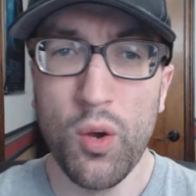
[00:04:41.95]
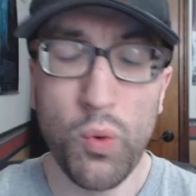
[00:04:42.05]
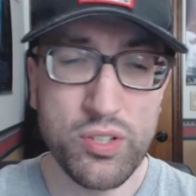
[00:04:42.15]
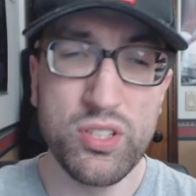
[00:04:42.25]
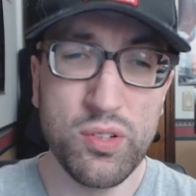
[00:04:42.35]

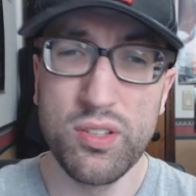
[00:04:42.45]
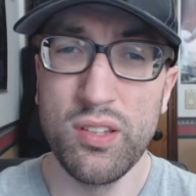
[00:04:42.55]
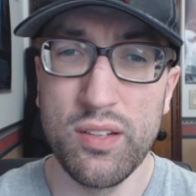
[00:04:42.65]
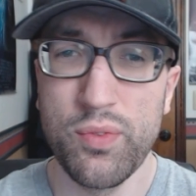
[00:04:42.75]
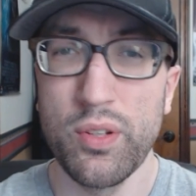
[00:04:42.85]
while still
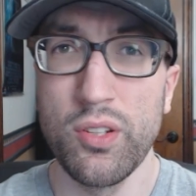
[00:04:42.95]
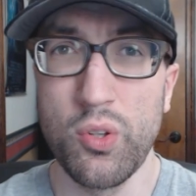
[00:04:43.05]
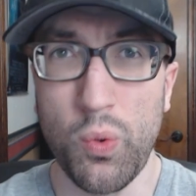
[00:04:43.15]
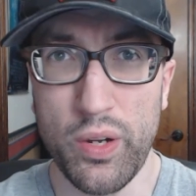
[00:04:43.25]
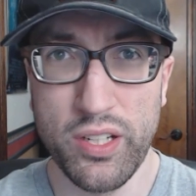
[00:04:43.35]
delivering the
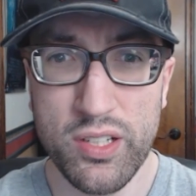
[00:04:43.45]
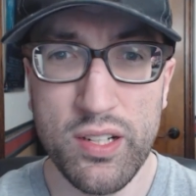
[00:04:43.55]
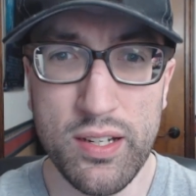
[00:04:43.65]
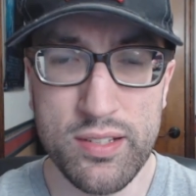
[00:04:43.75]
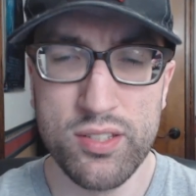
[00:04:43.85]
gory
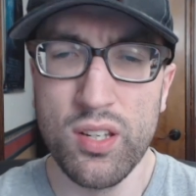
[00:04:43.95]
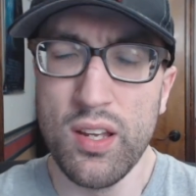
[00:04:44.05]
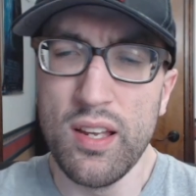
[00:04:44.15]
goods.